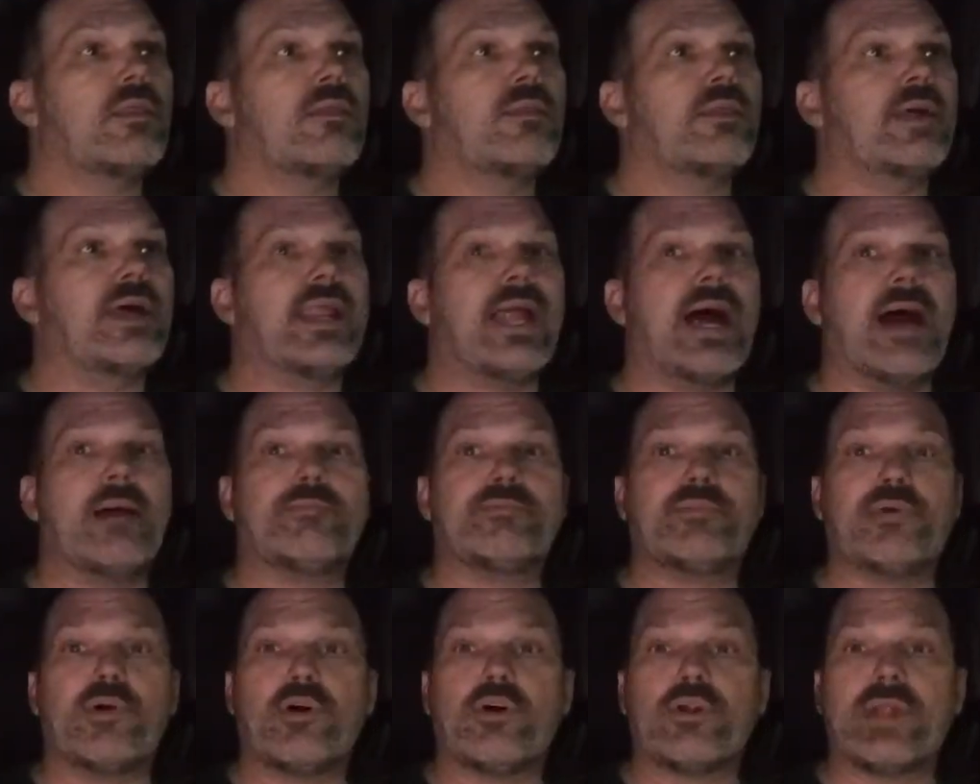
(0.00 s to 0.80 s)
then I
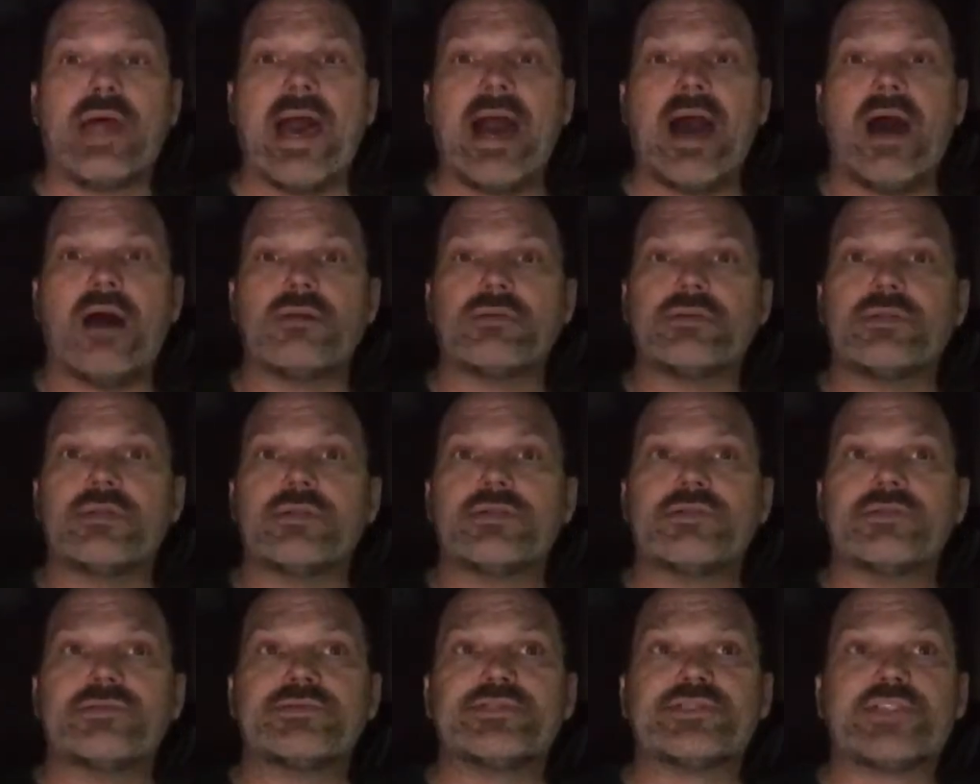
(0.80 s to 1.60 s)
pulled out,
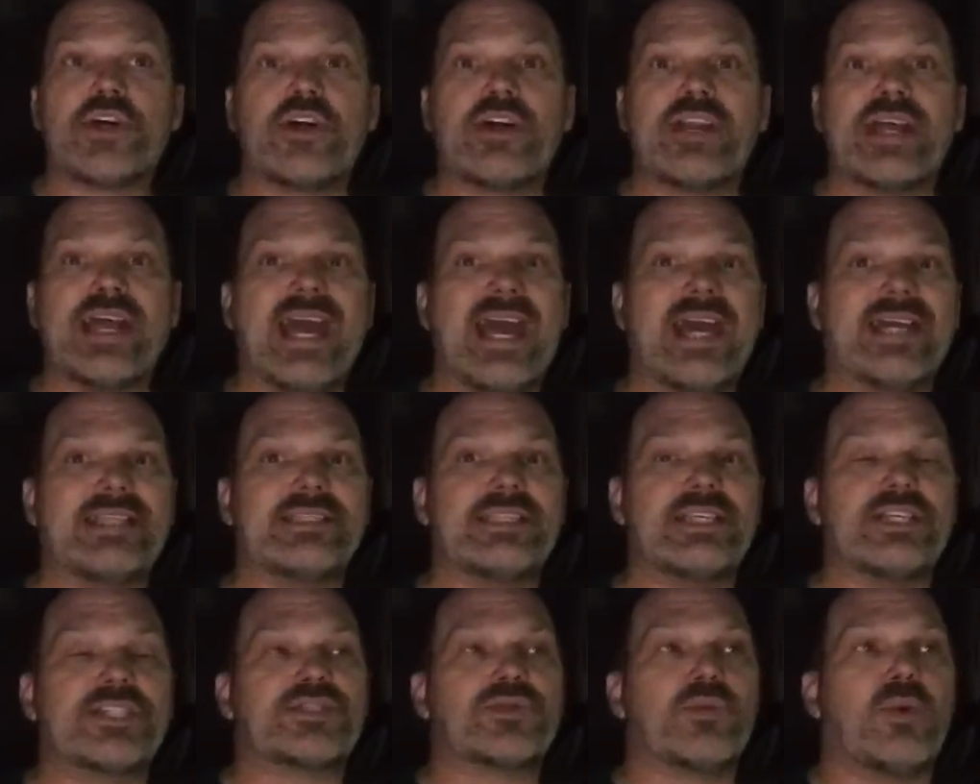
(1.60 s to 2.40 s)
started heading
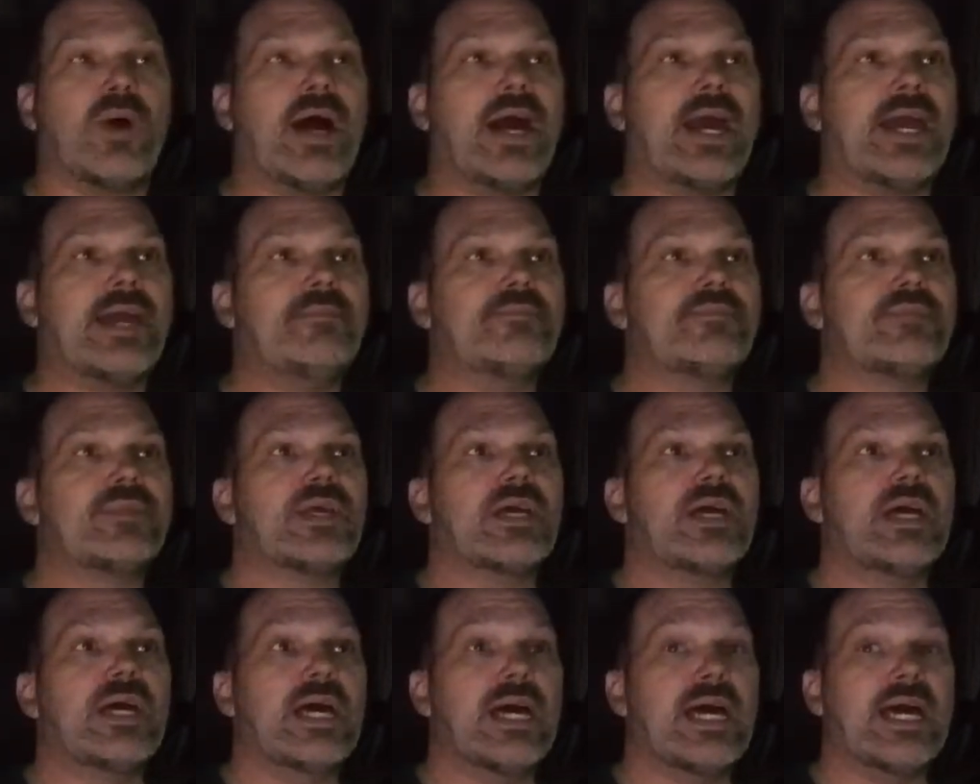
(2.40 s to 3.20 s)
this way.
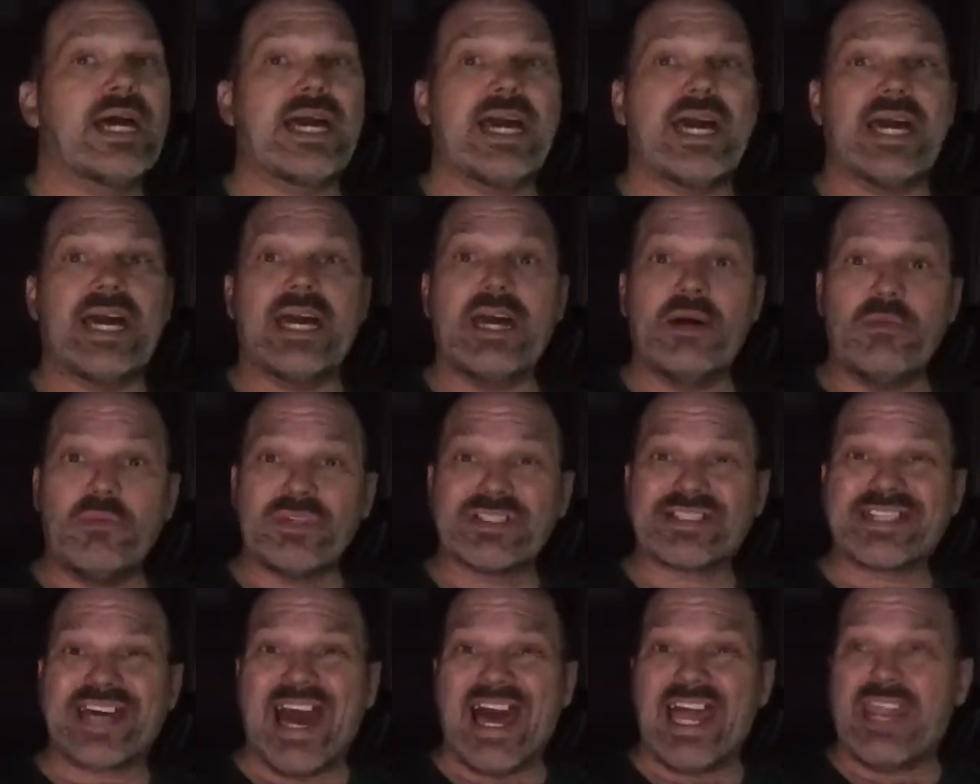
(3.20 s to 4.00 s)
It
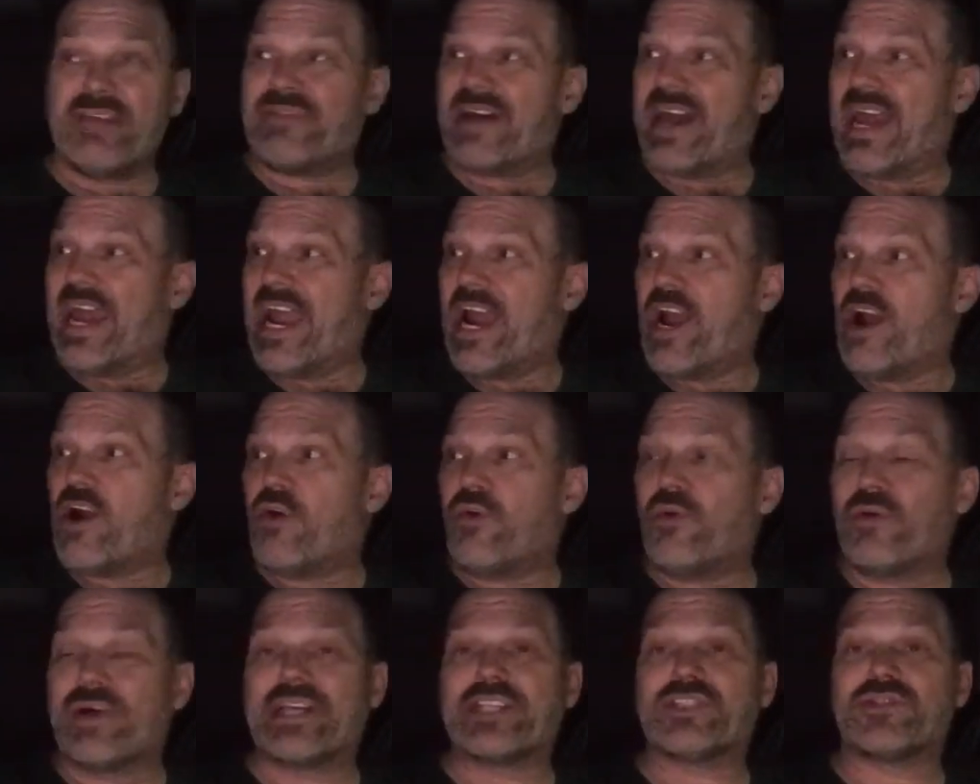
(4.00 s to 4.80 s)
was kind of a
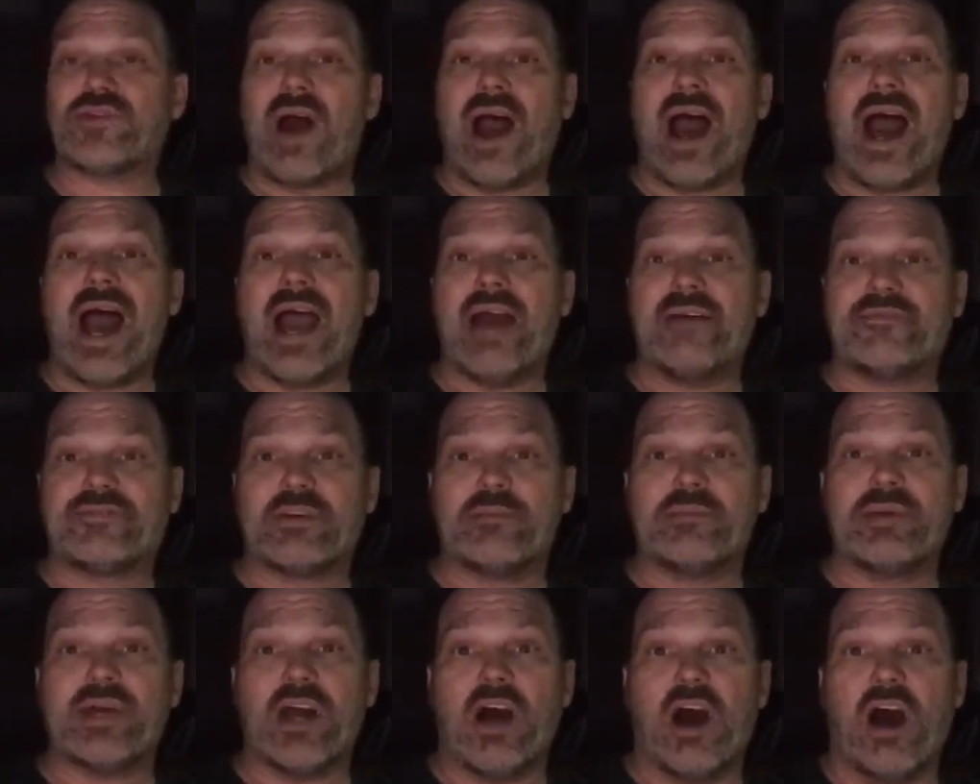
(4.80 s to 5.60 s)
harrowing drive, to
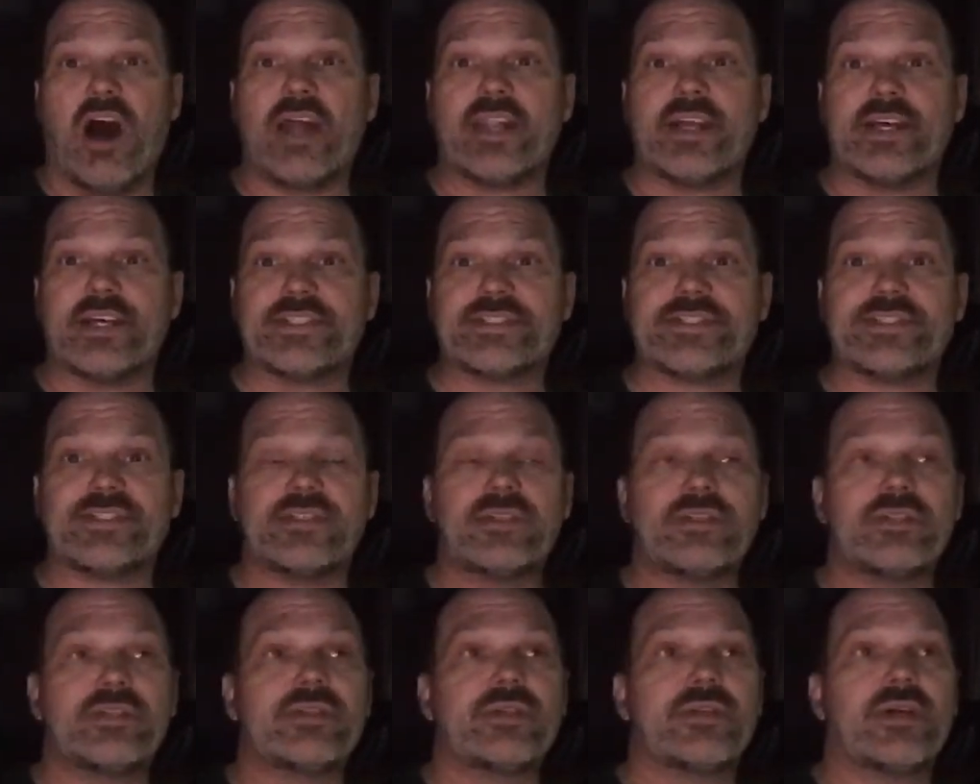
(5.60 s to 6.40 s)
be honest.
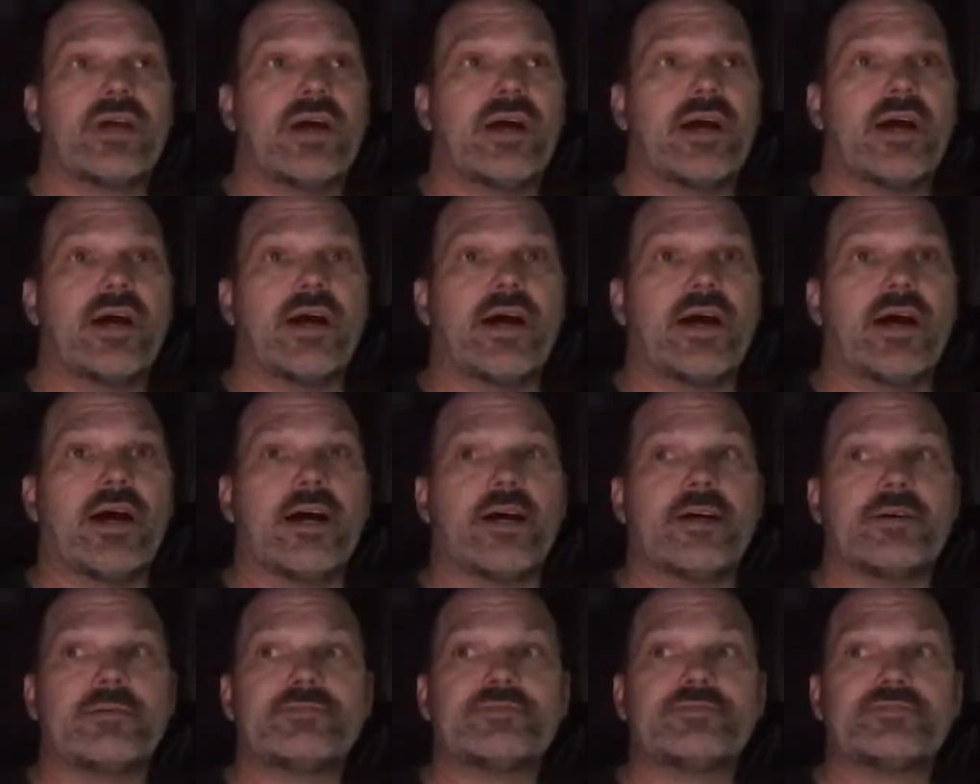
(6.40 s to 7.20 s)
The